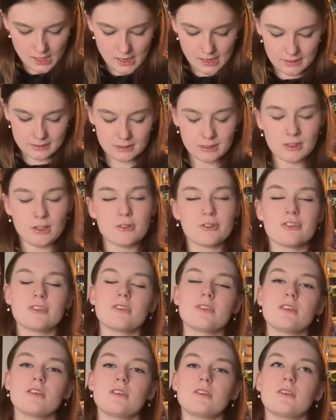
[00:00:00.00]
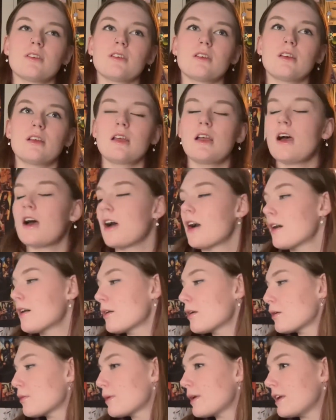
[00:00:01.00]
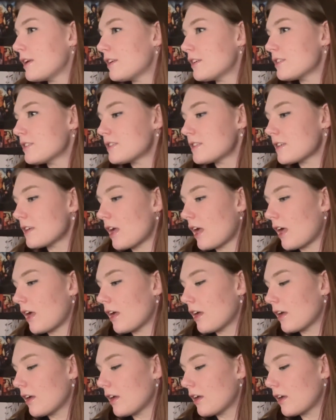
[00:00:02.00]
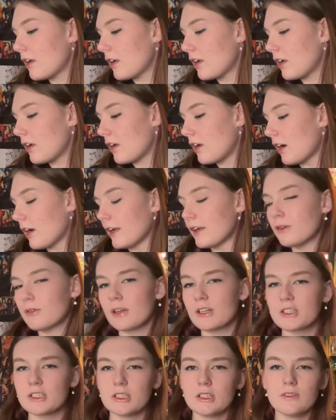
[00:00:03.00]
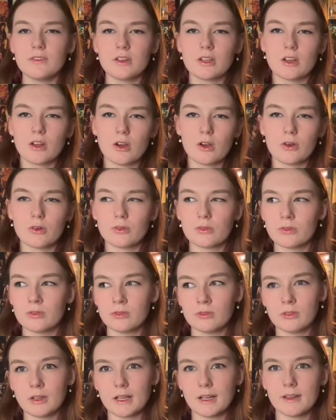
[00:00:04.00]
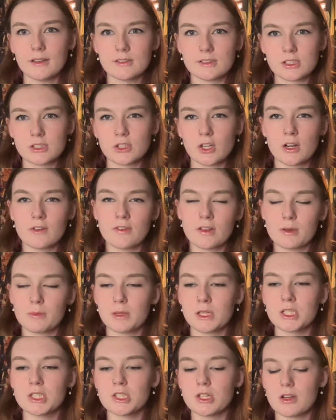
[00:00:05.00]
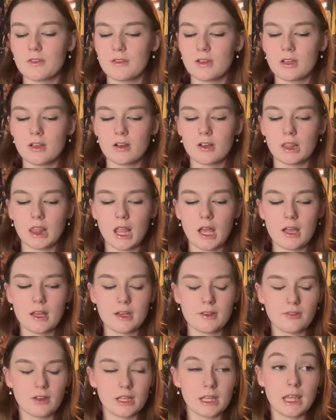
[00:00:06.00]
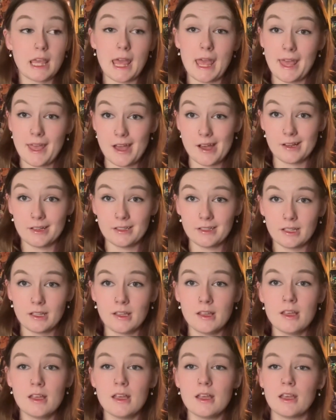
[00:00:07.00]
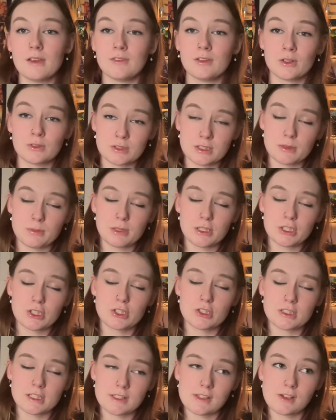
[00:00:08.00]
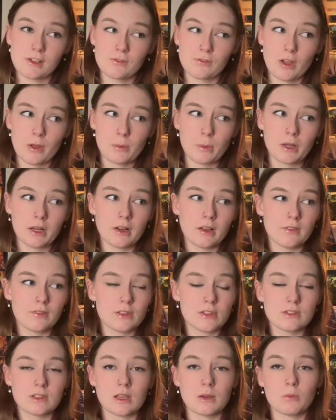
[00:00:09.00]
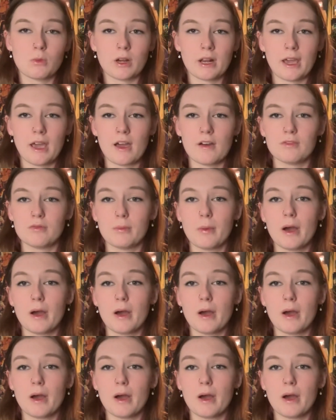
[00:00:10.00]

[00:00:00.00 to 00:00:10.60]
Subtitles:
His enclosure is, I don't actually even know what it is. I'll try to find a picture of it online if I can. If you don't see a picture, it's because I can find one of the same one I have.